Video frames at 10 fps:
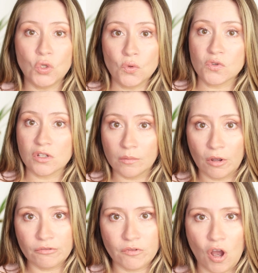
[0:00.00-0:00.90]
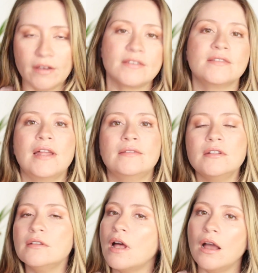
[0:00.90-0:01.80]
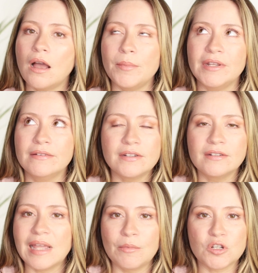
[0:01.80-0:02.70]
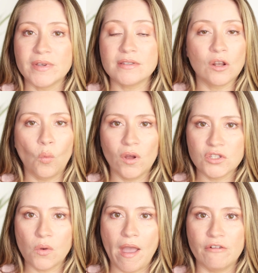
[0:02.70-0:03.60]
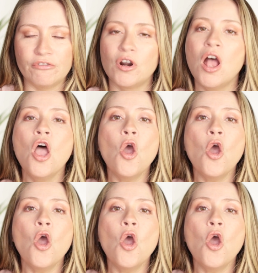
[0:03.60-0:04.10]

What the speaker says: use in the month of August that didn't damage my skin whatsoever.